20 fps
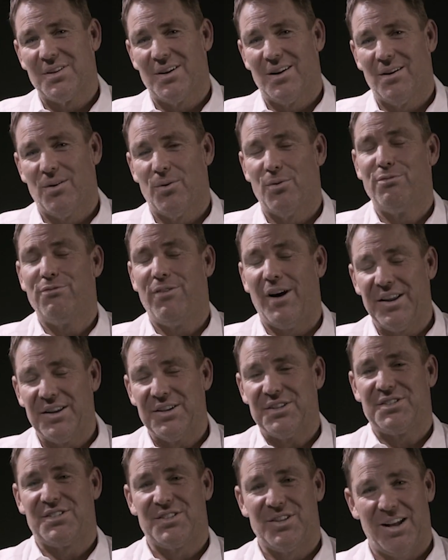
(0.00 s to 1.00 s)
or
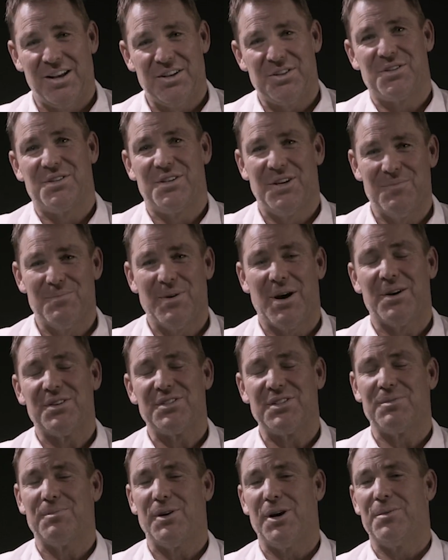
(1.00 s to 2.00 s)
funniest /
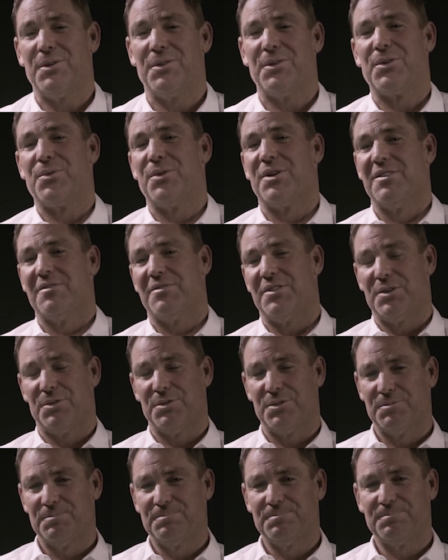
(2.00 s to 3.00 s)
embarrassing moment on the cricket field.